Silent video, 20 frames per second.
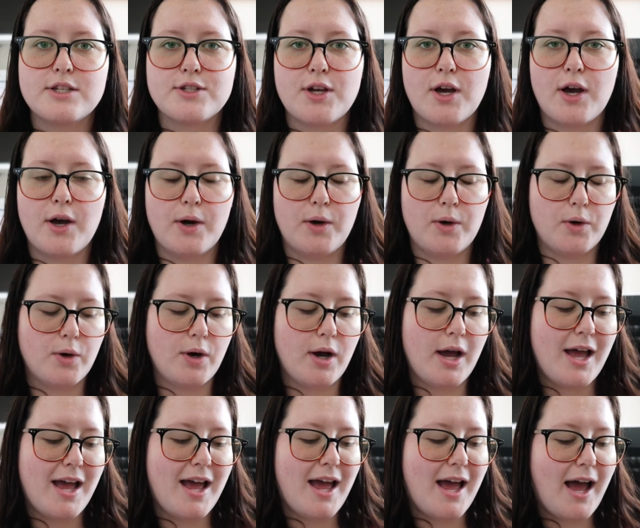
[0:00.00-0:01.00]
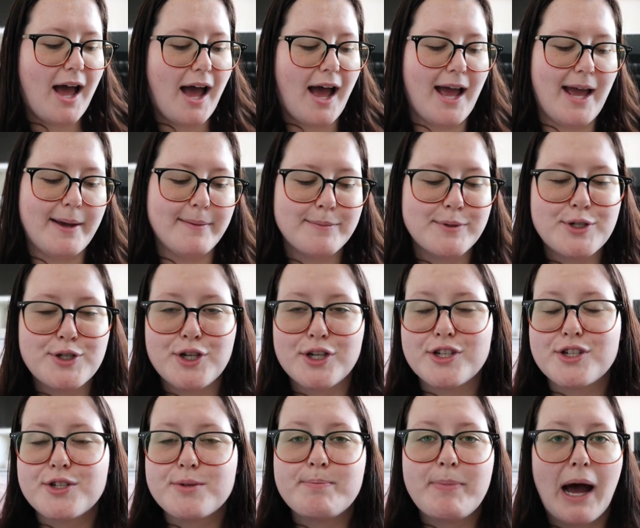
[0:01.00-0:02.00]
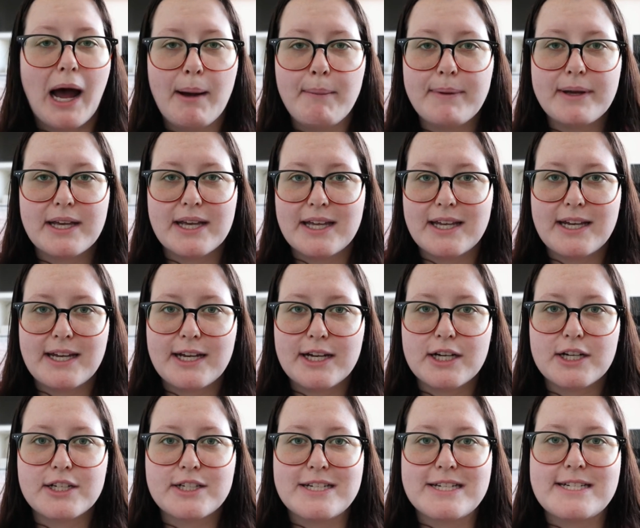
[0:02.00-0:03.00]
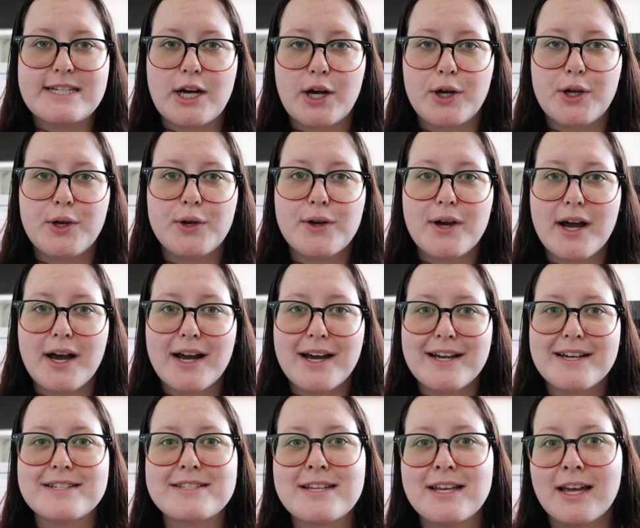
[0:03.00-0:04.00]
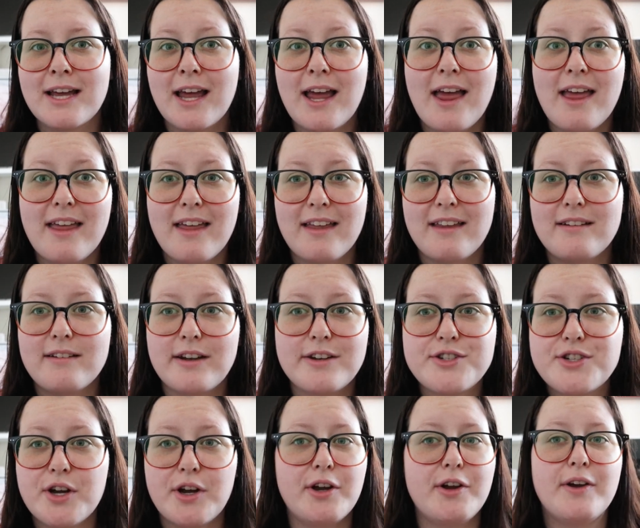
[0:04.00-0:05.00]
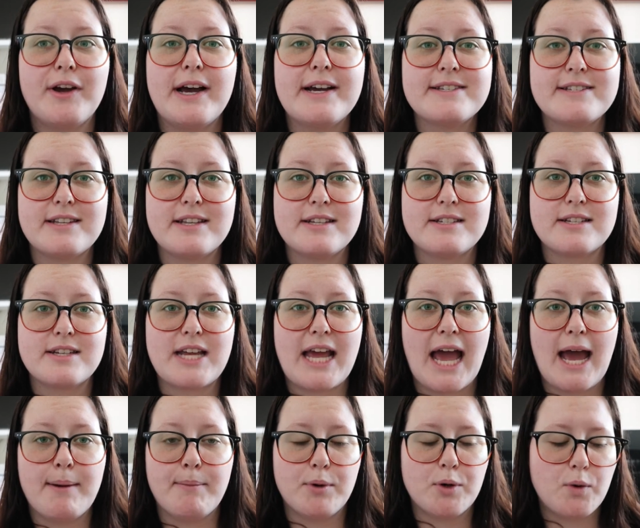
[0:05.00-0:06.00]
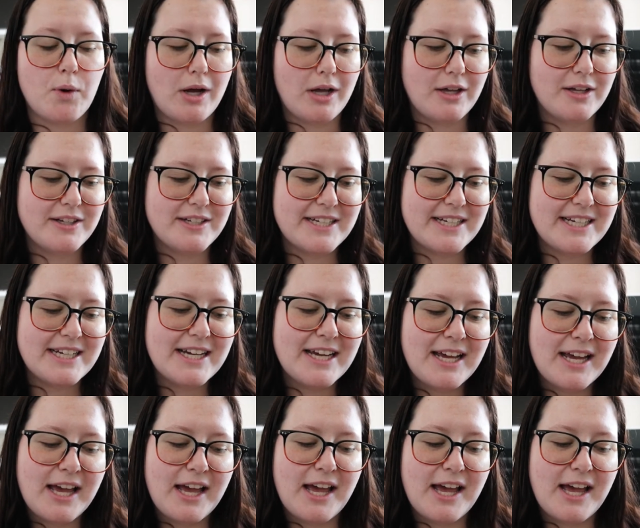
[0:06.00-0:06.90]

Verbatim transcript: so I am just popping in here to tell you guys and show you guys this camera quality.